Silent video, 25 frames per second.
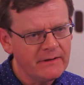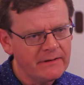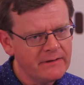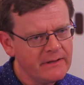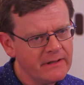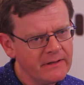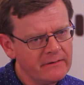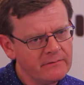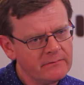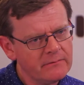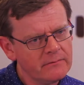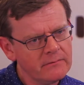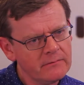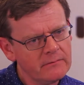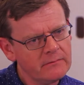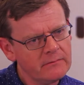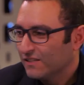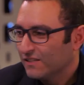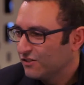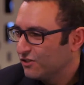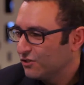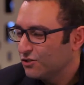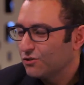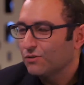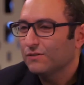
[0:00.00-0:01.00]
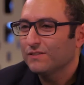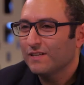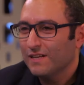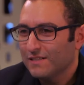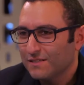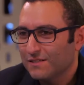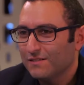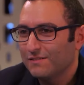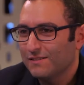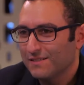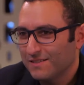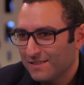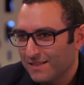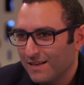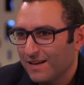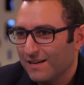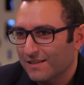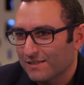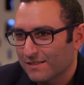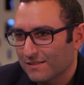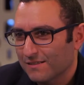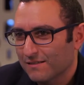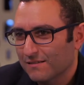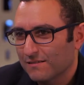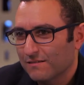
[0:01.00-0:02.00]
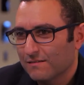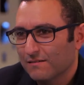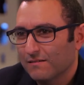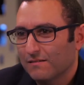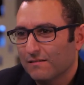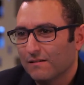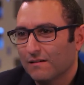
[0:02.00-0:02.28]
there? The short answer is yes.